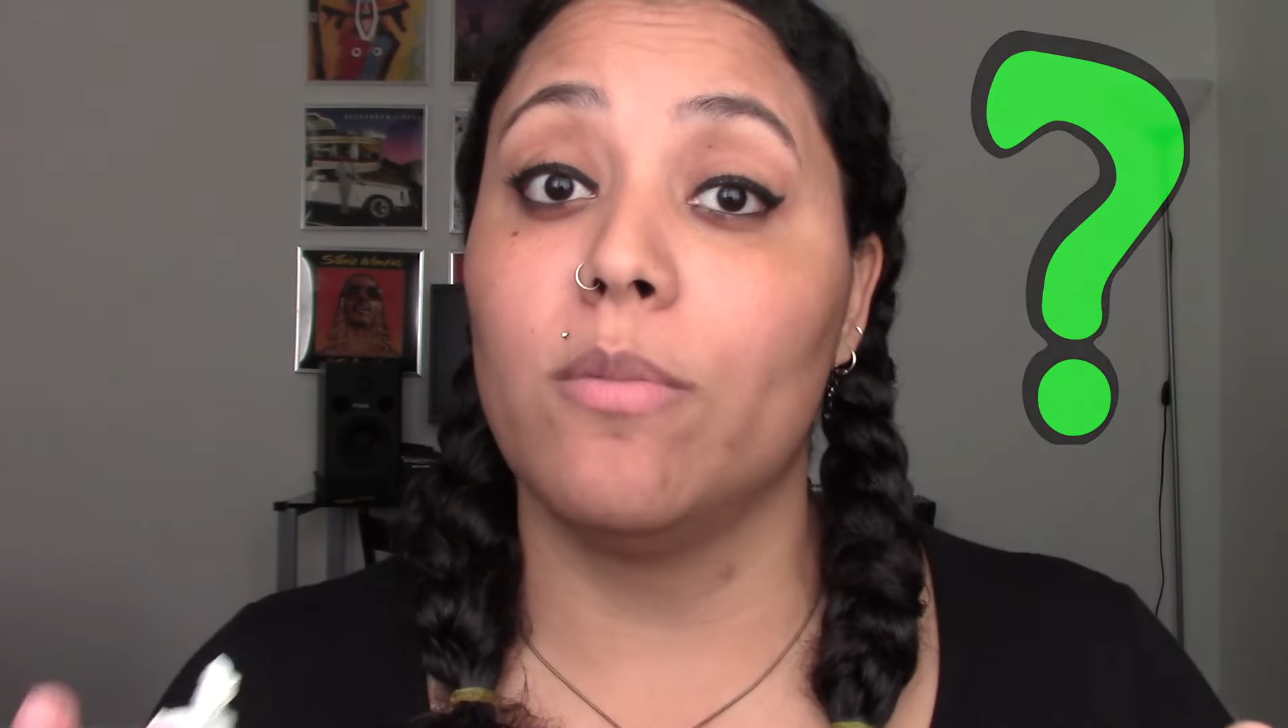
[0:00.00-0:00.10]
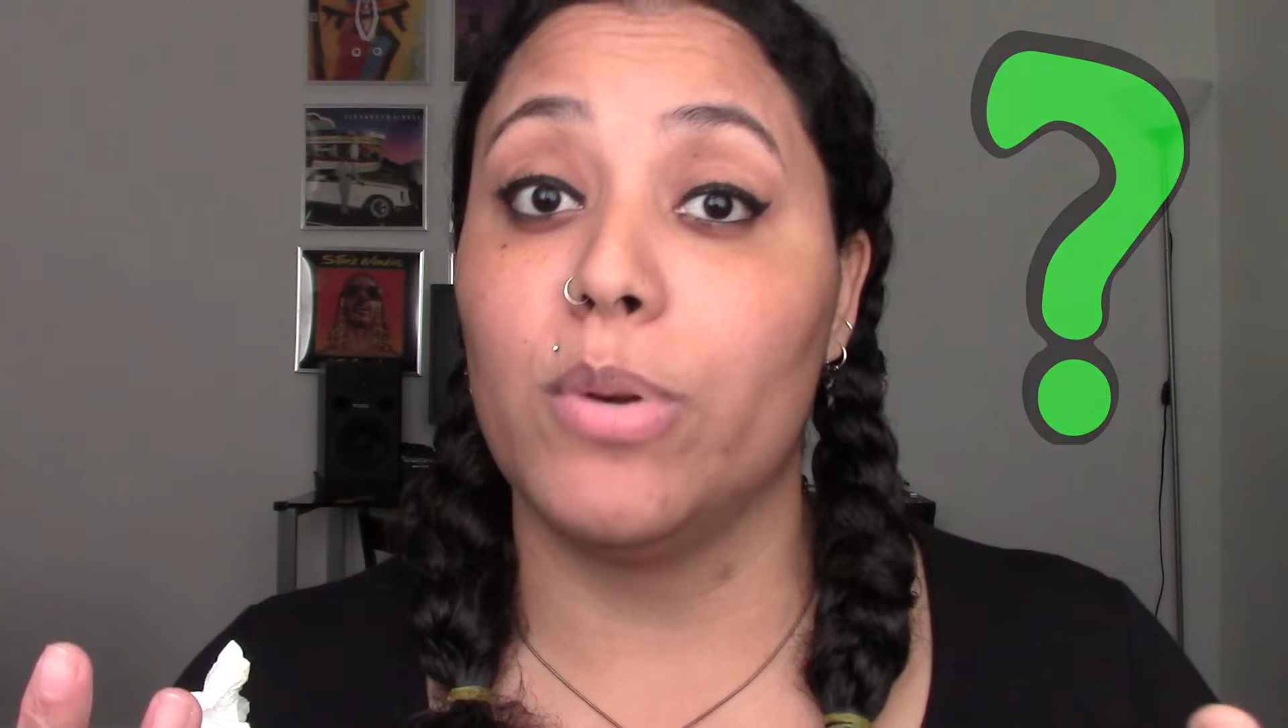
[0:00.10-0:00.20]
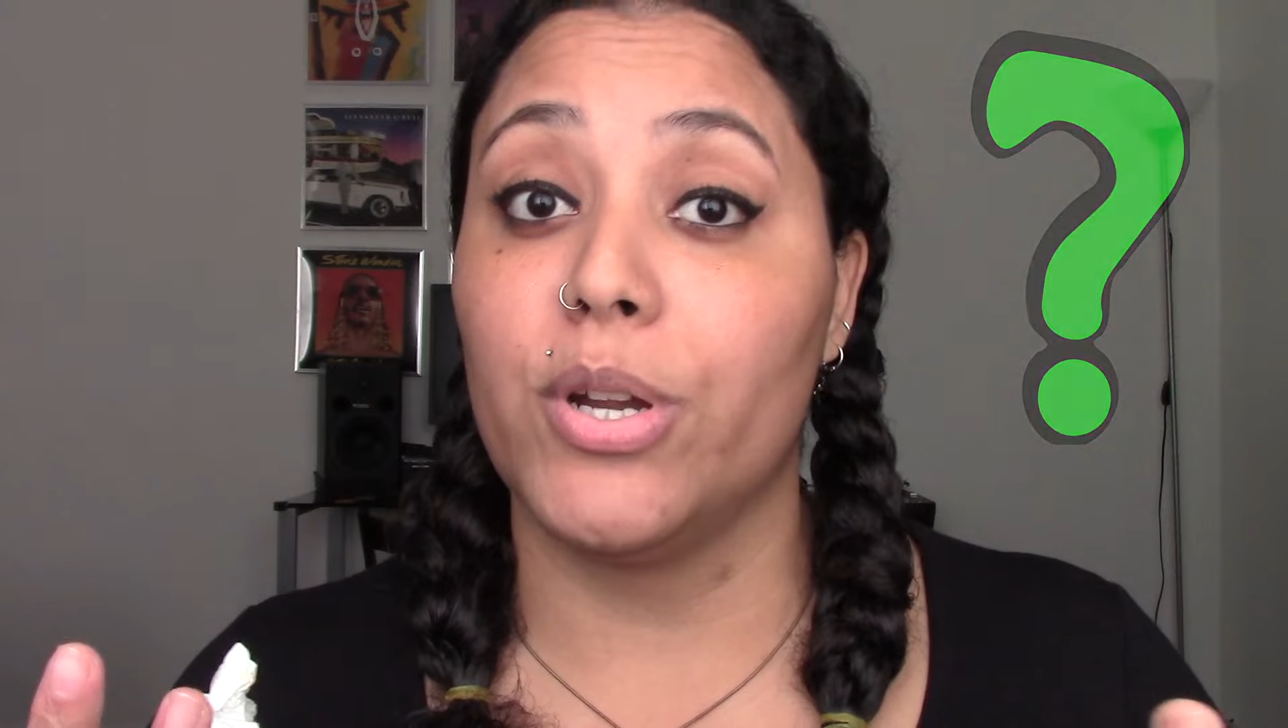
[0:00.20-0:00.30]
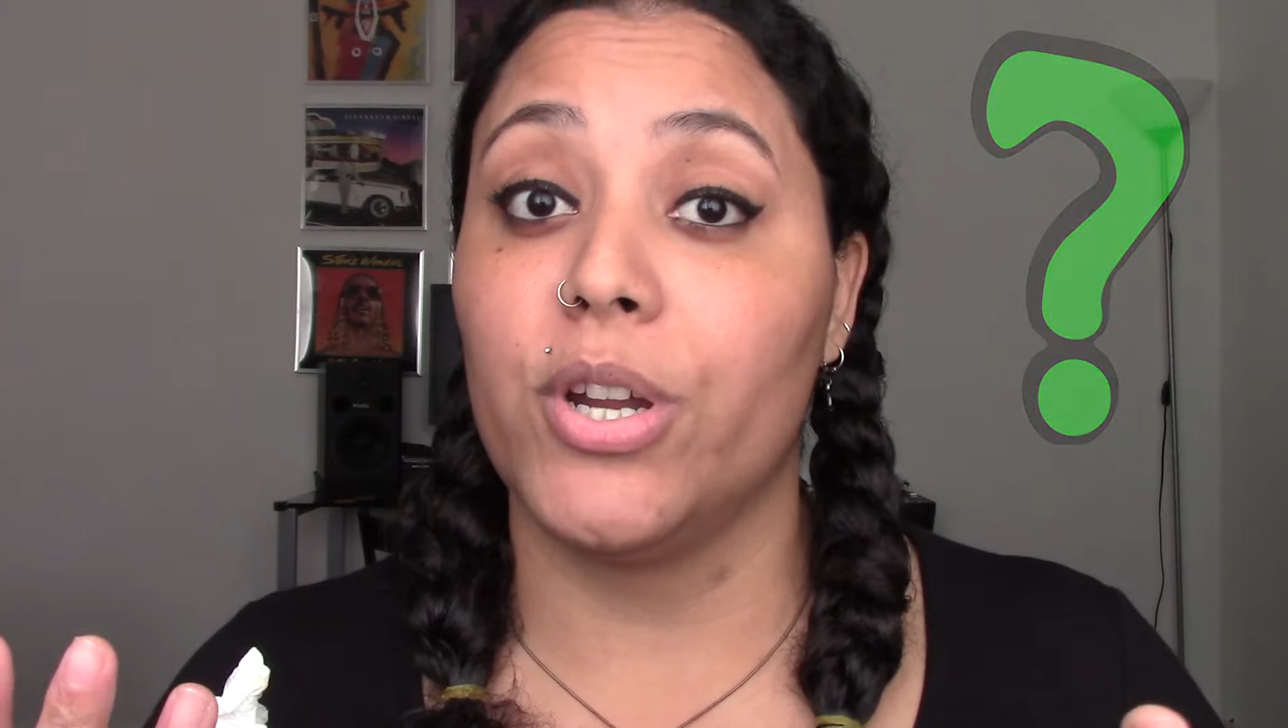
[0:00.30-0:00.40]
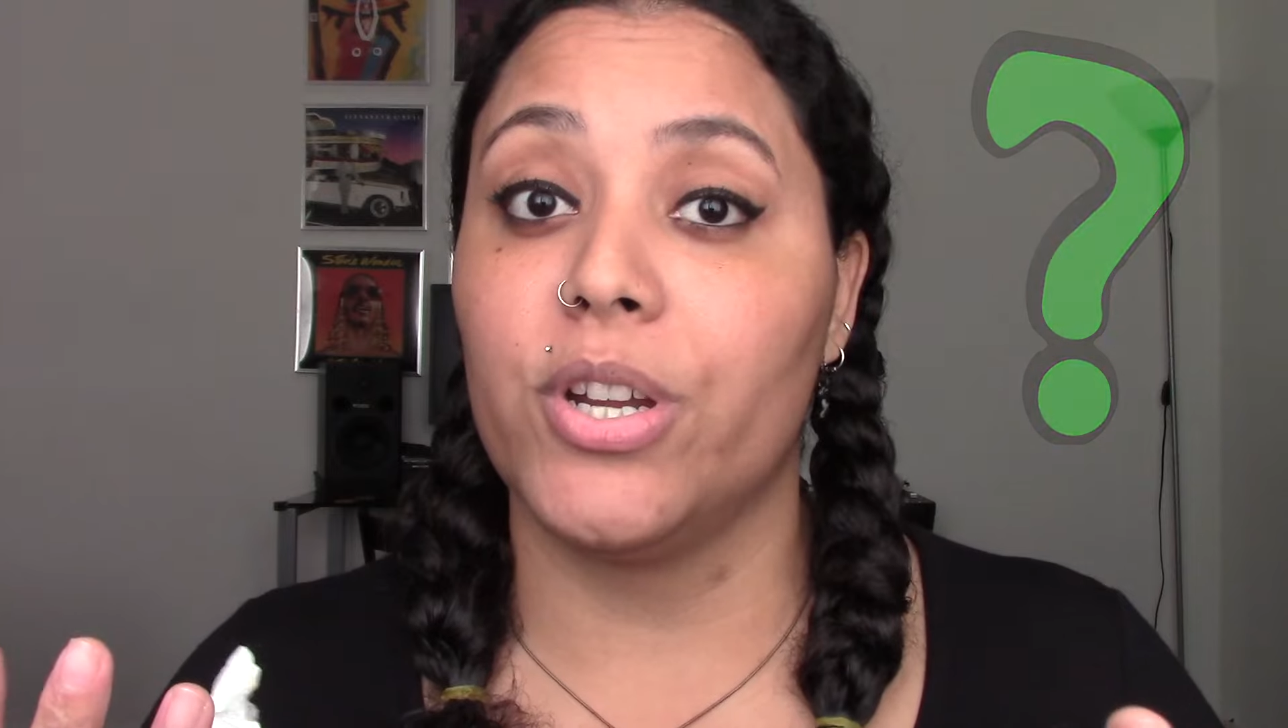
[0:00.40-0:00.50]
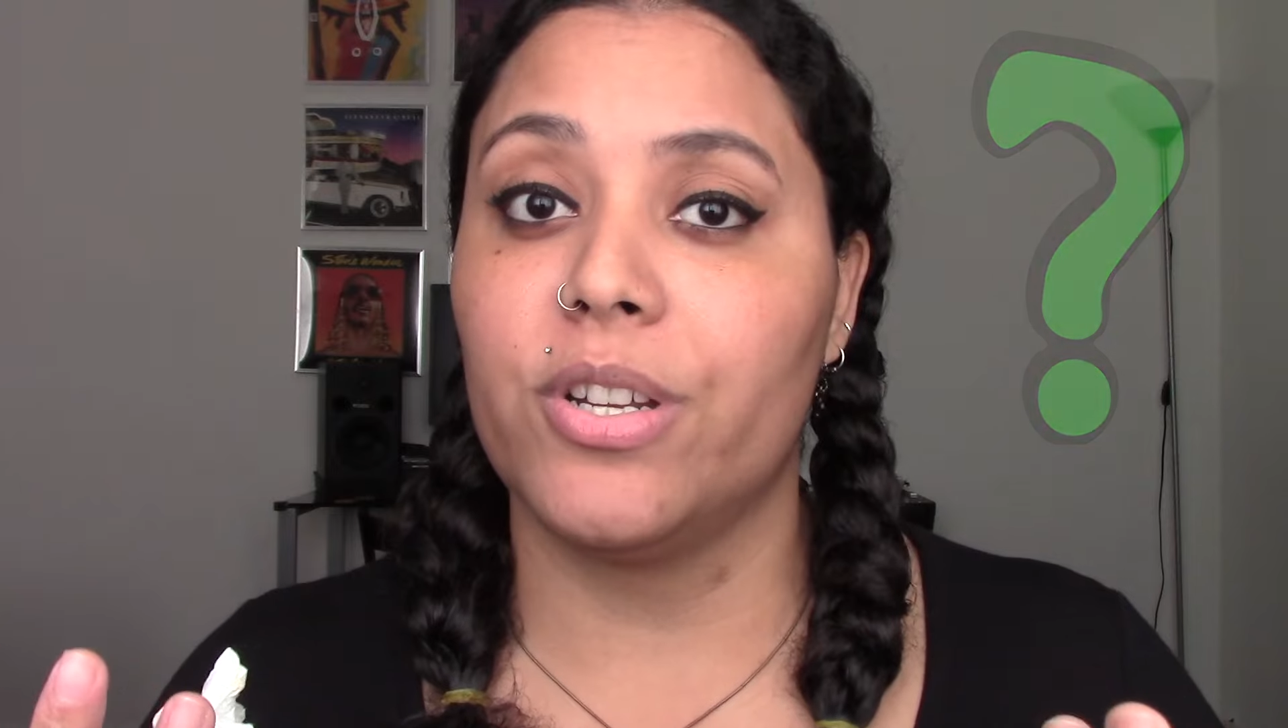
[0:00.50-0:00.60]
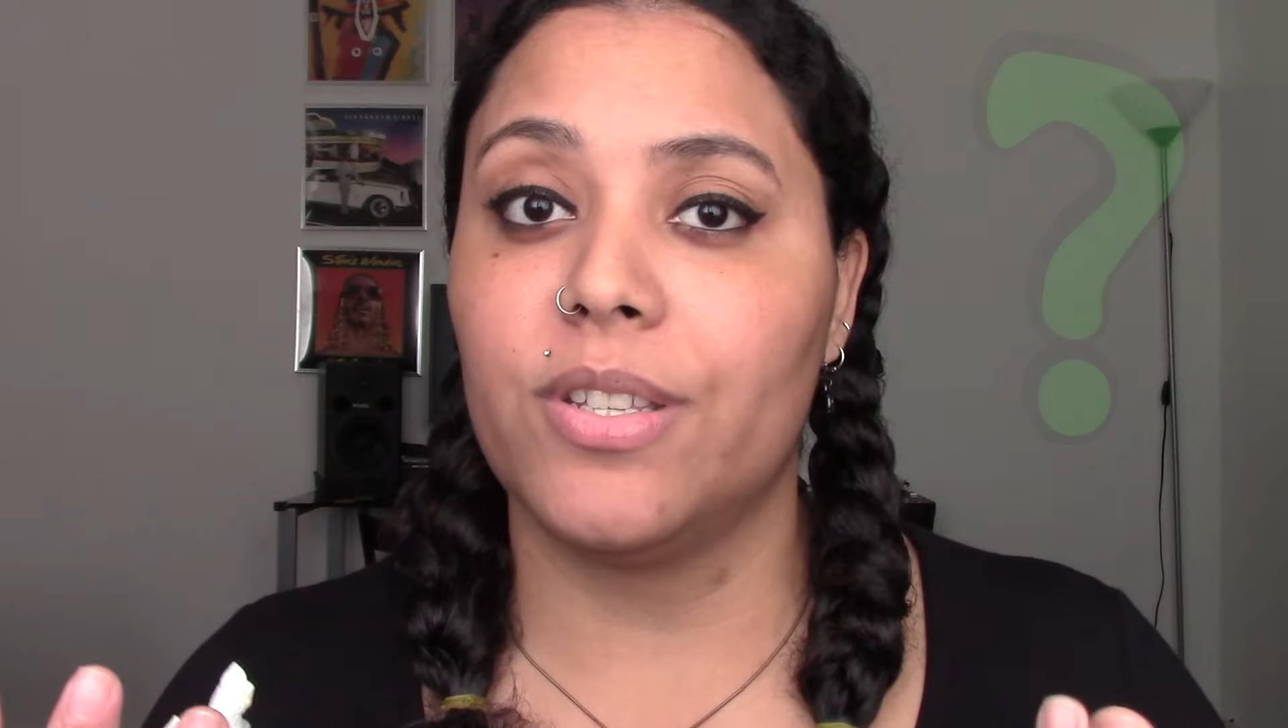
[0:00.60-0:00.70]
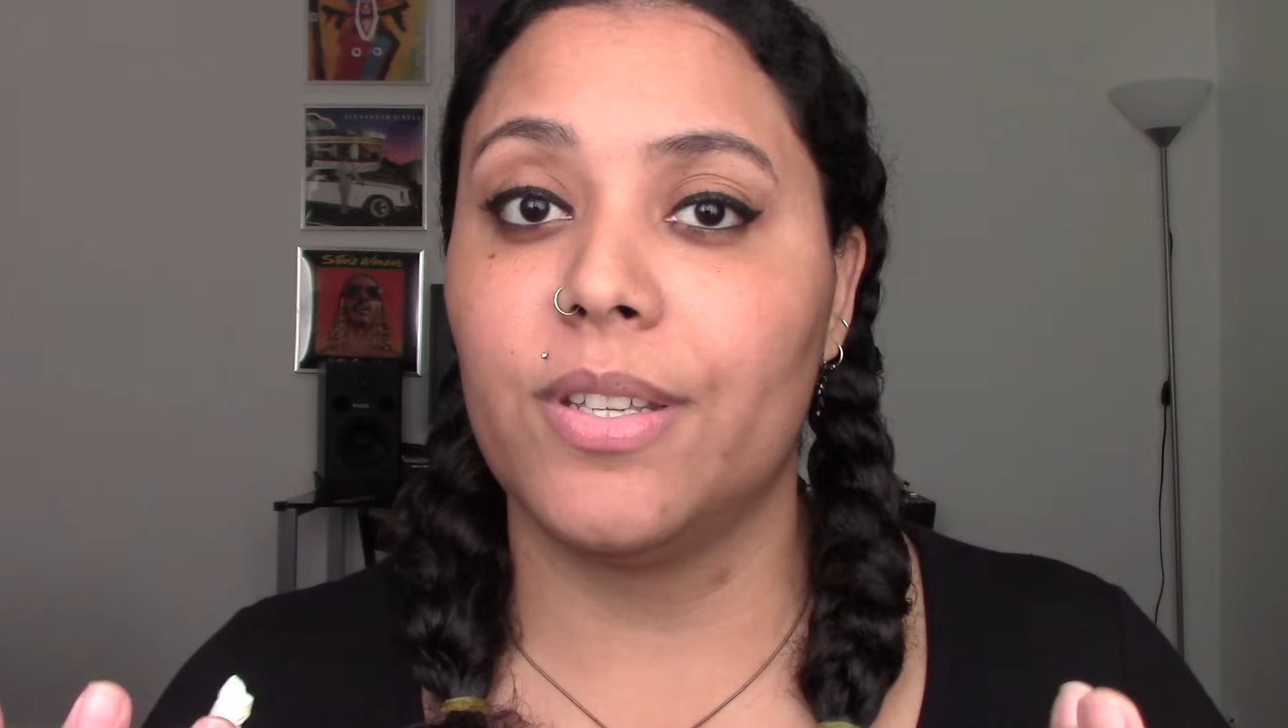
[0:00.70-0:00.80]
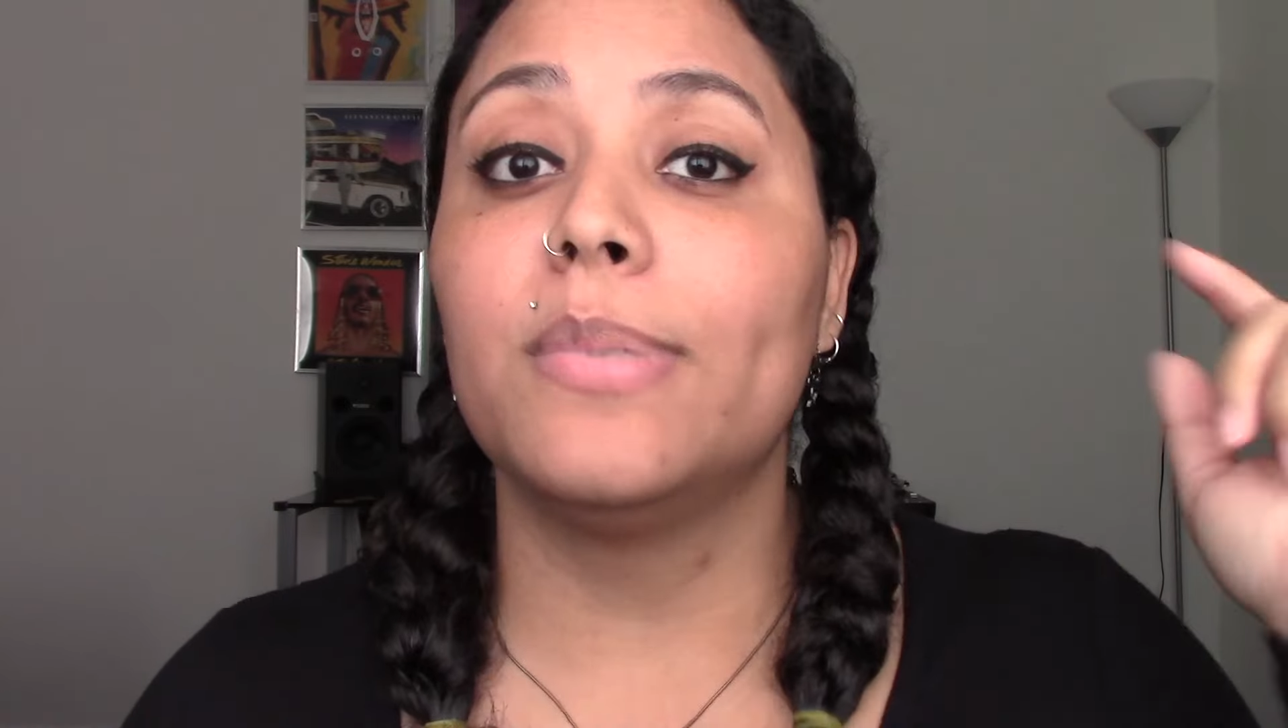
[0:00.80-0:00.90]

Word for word: burgers?